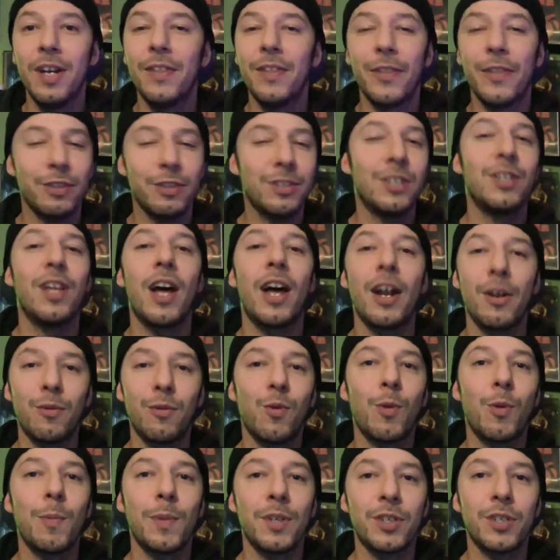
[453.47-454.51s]
There's a lot of
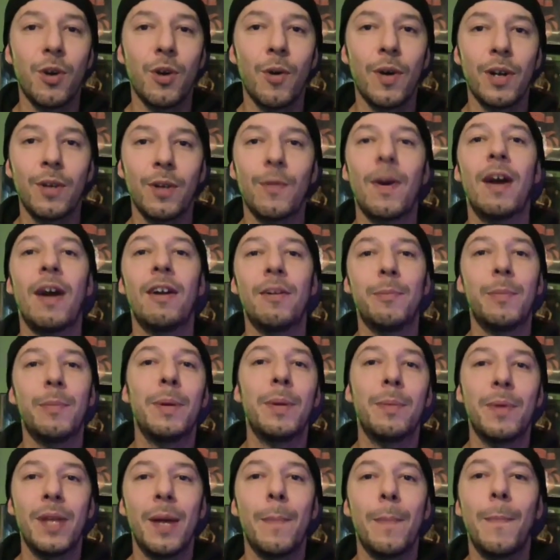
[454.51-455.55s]
rumors going around and
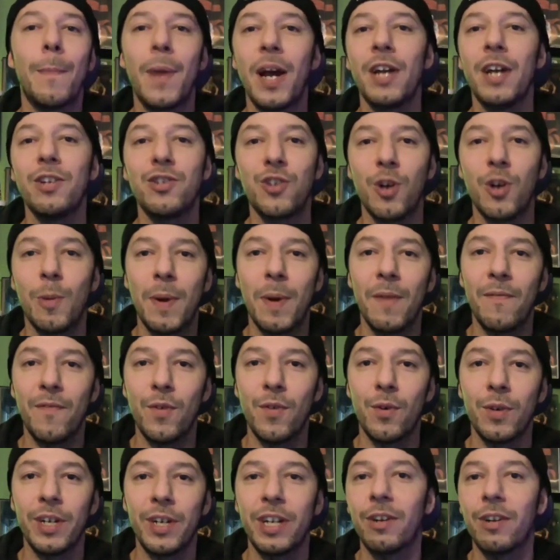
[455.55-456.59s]
people that might show up at
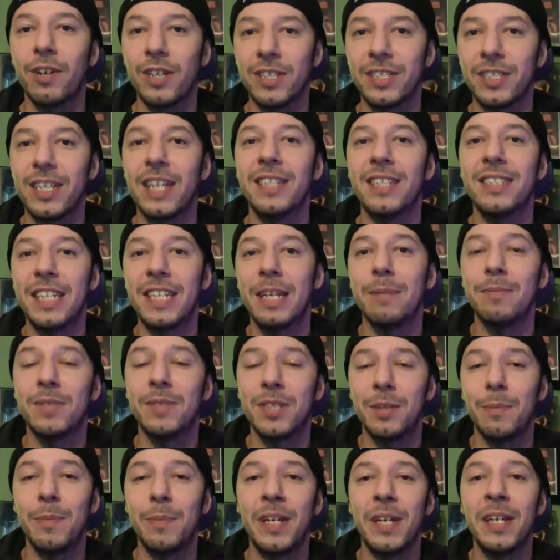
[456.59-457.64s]
Full Gear because that seems
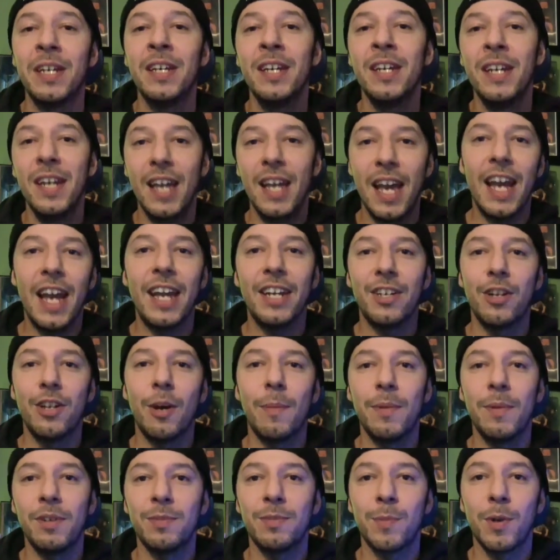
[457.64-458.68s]
to be
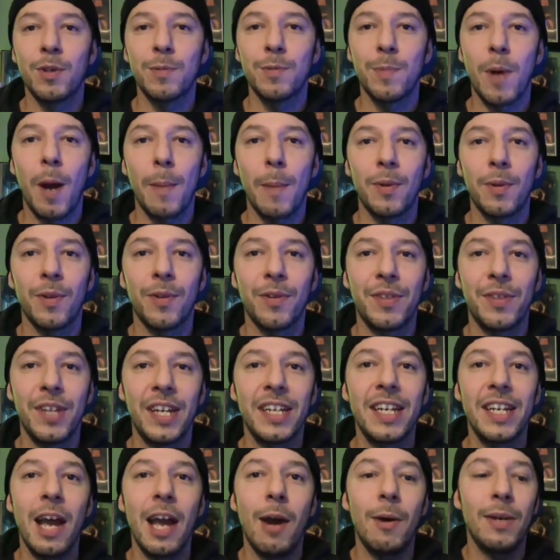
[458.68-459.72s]
AEW's most popular thing
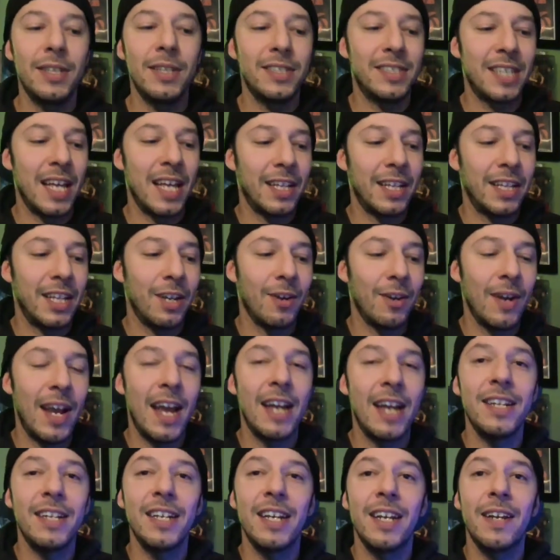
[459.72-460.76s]
now is that they're
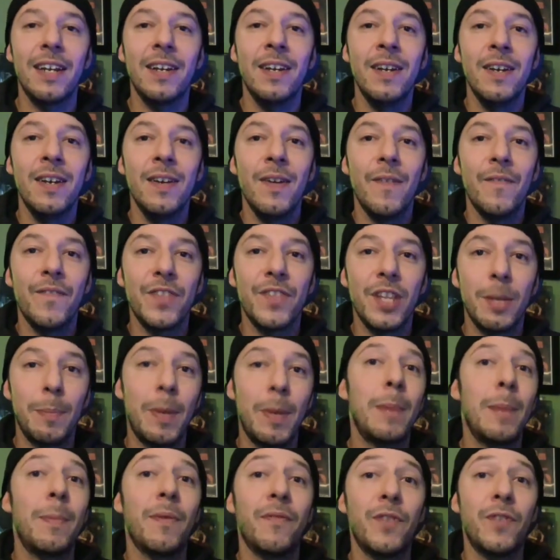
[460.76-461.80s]
ending the
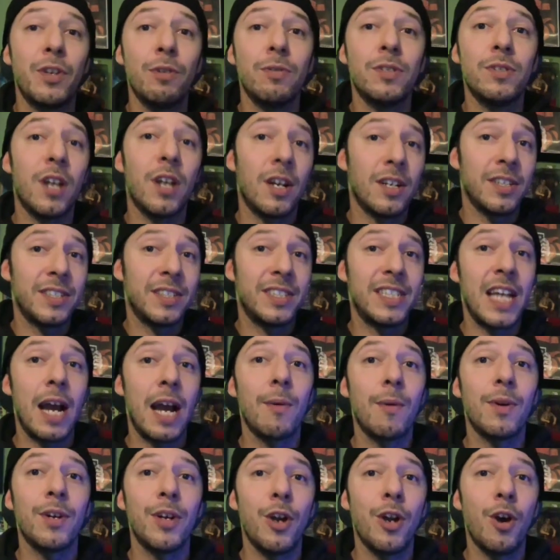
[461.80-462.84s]
pay-per-views on a
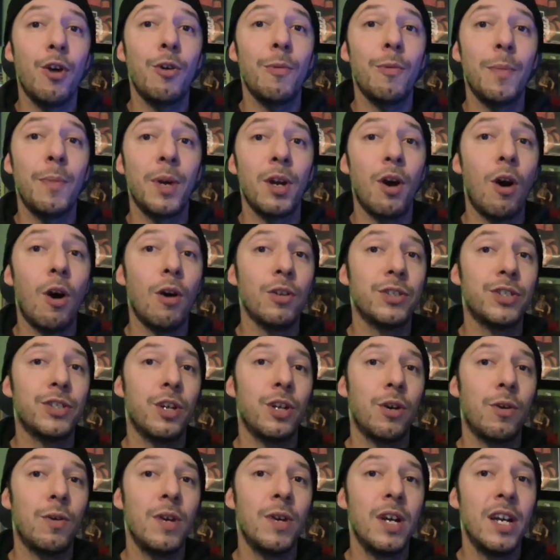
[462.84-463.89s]
sour note, but
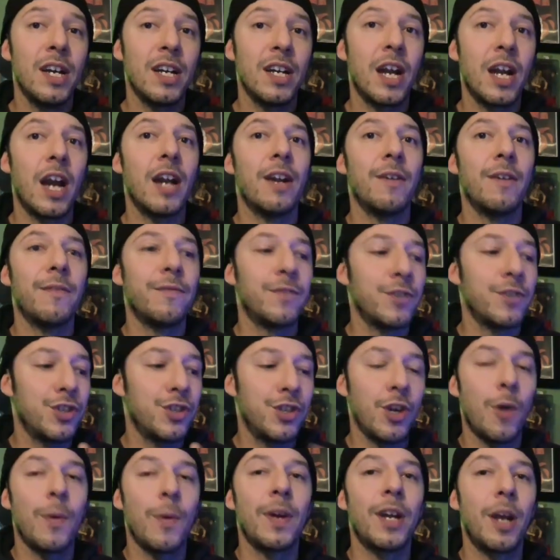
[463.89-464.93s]
also kind of
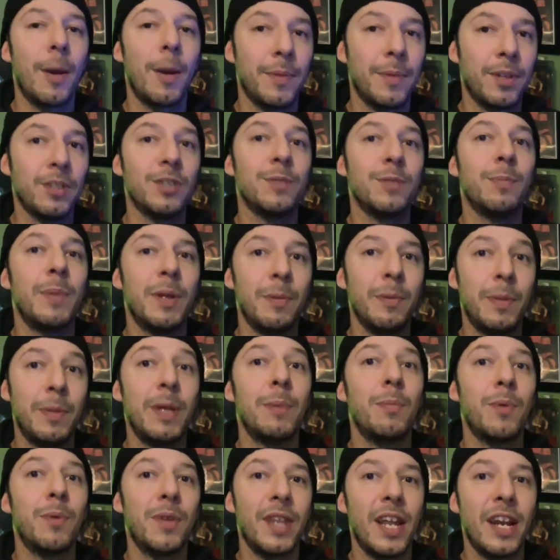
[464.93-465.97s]
showing up. There's been
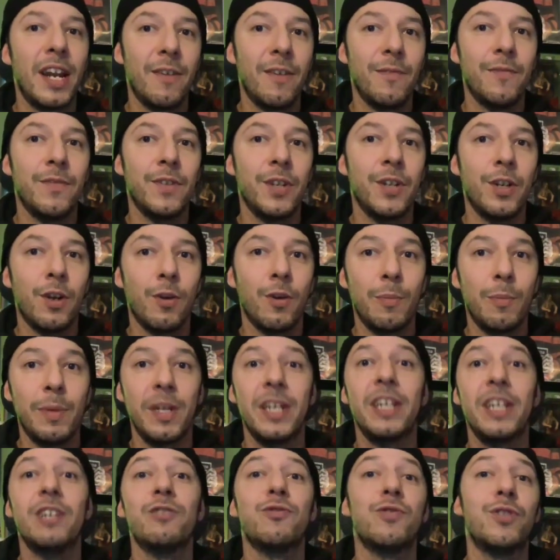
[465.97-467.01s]
people that have, you know, been
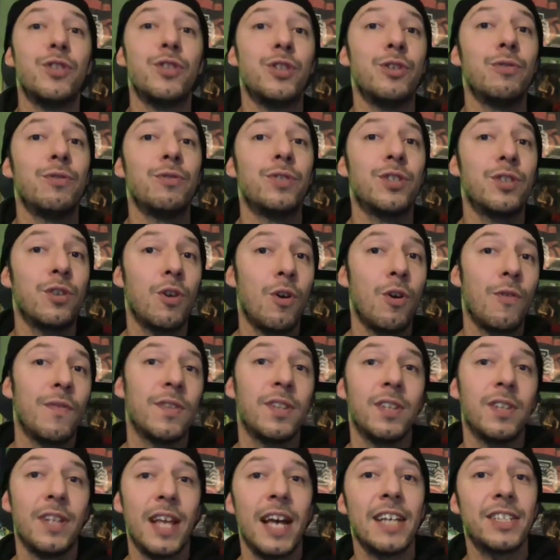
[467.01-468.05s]
introduced over
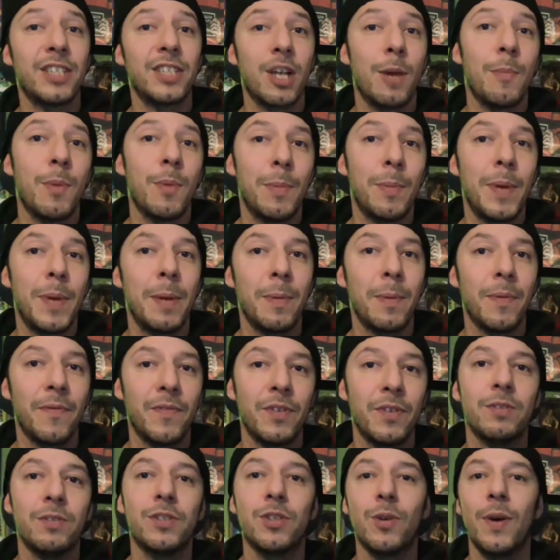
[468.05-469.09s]
the last couple
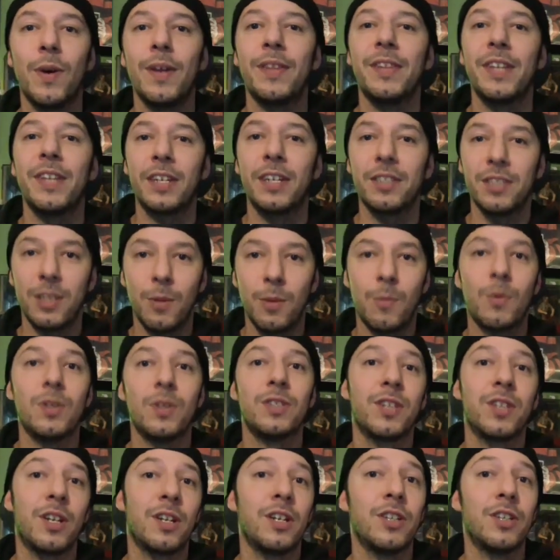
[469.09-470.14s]
pay-per-views. So I think
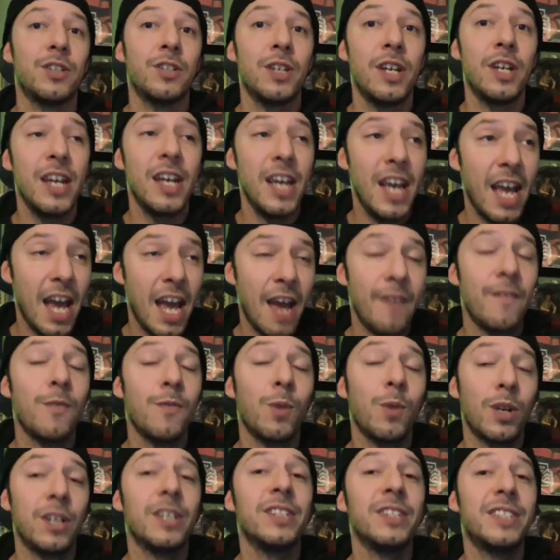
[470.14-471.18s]
someone's gonna have
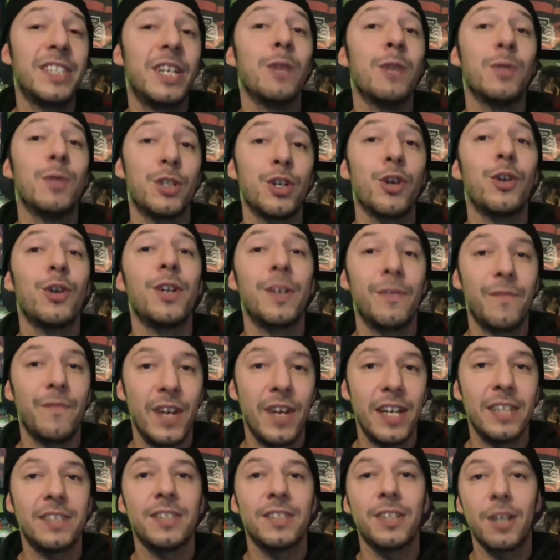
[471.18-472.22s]
we're gonna see a returning
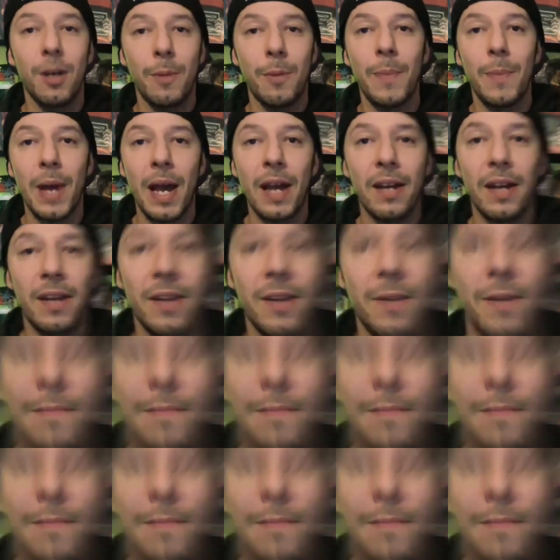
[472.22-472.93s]
face come back.